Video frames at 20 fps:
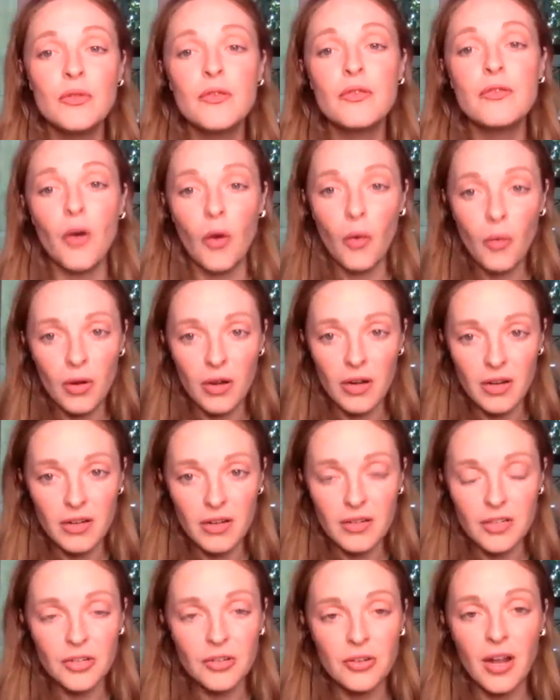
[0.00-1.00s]

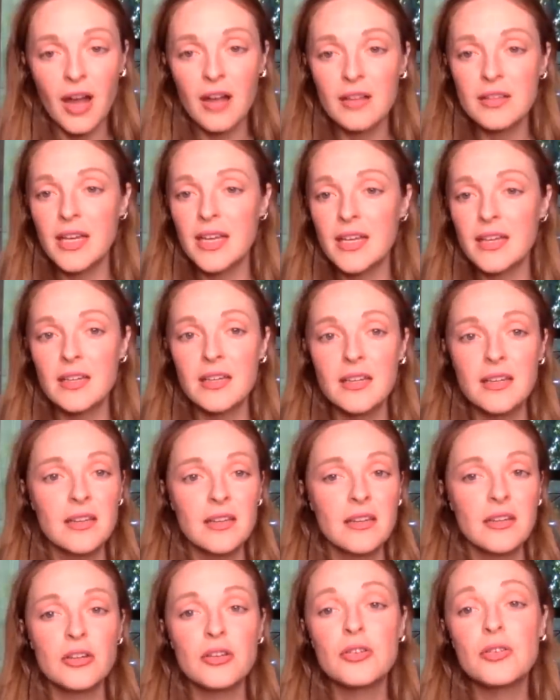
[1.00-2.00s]
forward. You're not like
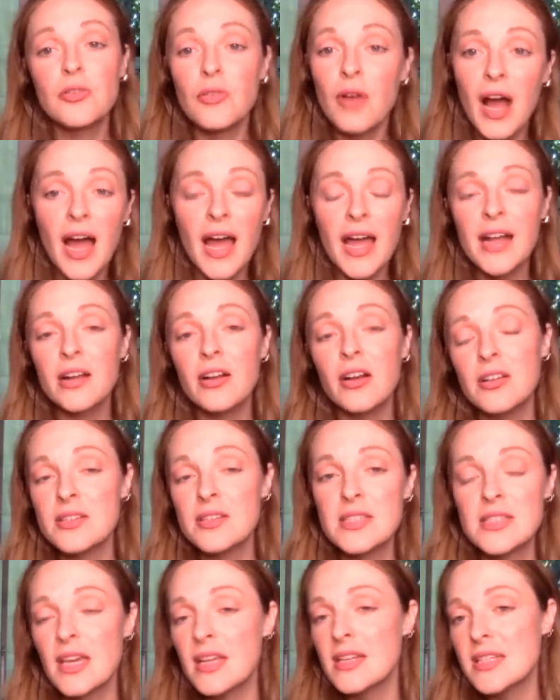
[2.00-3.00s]
crying on
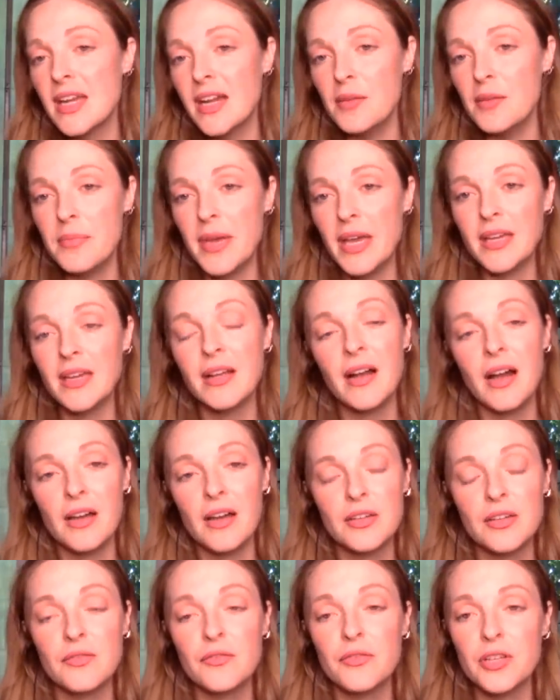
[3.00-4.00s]
Sunday and begging God
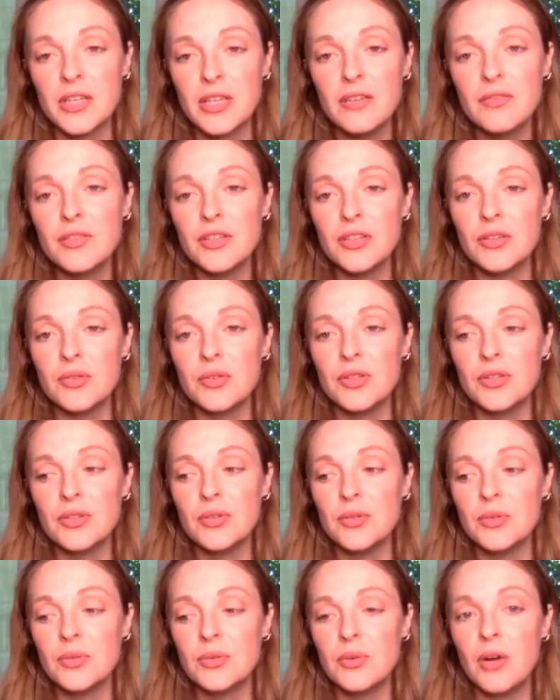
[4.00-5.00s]
to forgive you.
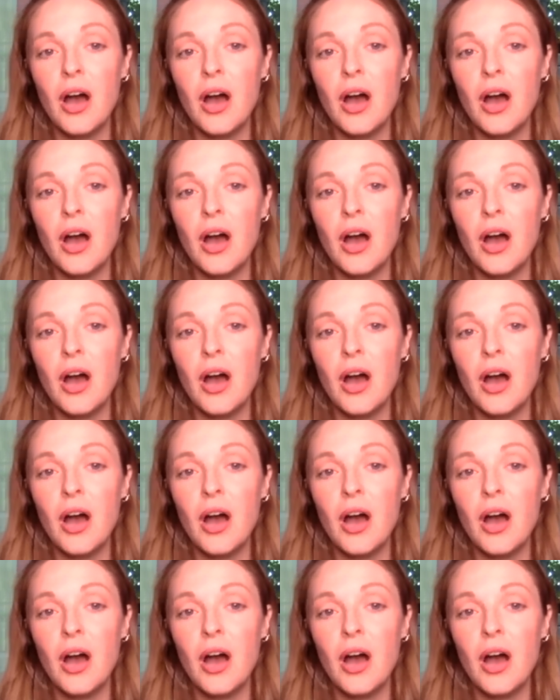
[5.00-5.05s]
Right.